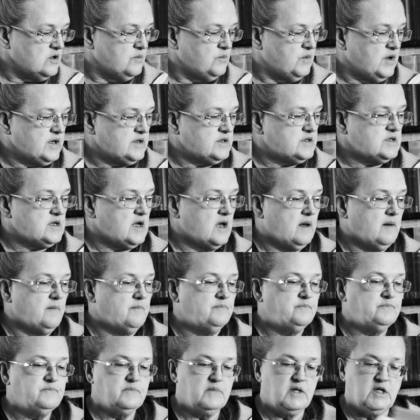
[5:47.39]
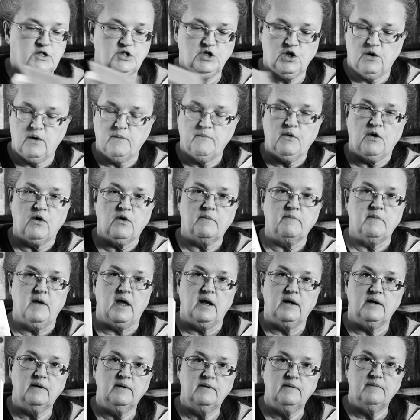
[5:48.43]
what um, Jerry
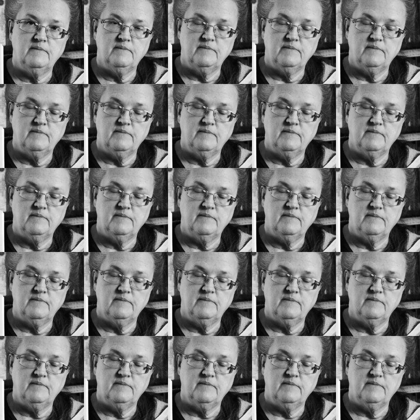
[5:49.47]
Bergman